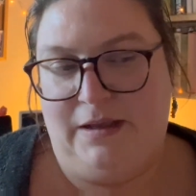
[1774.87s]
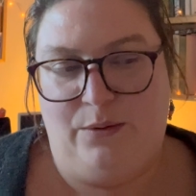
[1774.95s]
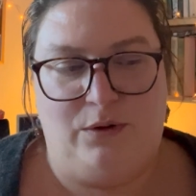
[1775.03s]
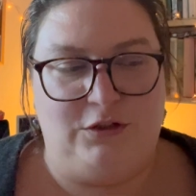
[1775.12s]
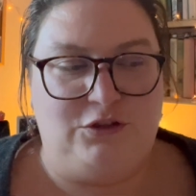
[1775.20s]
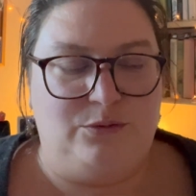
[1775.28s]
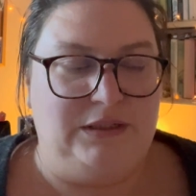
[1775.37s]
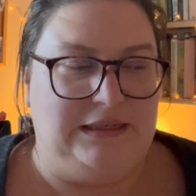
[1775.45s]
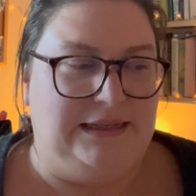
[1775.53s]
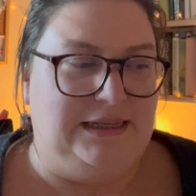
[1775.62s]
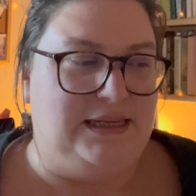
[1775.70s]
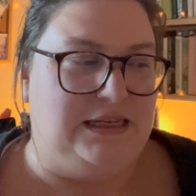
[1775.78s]
What shall we
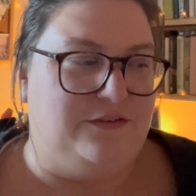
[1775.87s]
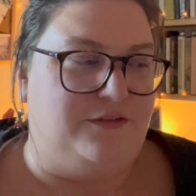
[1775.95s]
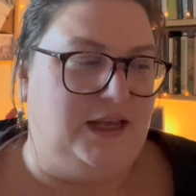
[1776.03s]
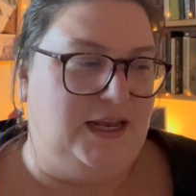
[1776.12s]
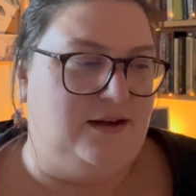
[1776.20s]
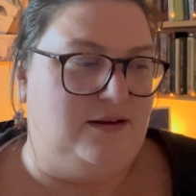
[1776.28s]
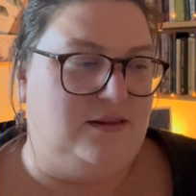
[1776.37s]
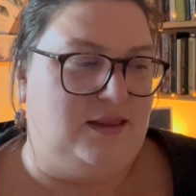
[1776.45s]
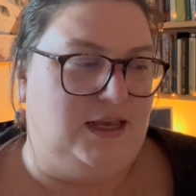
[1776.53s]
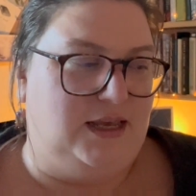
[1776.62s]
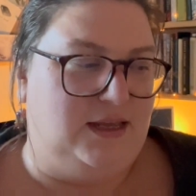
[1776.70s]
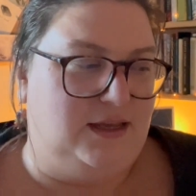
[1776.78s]
leave in
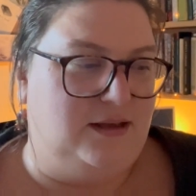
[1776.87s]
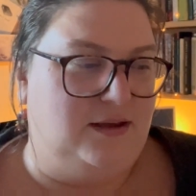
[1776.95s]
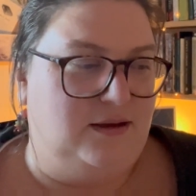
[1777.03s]
the...